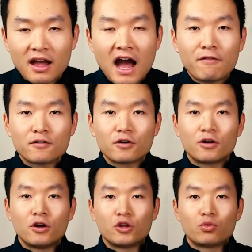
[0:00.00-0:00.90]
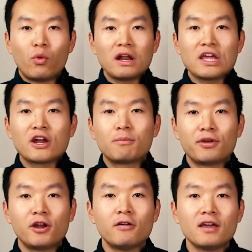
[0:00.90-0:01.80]
After a 20-year
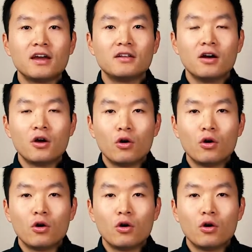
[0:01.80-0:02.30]
period,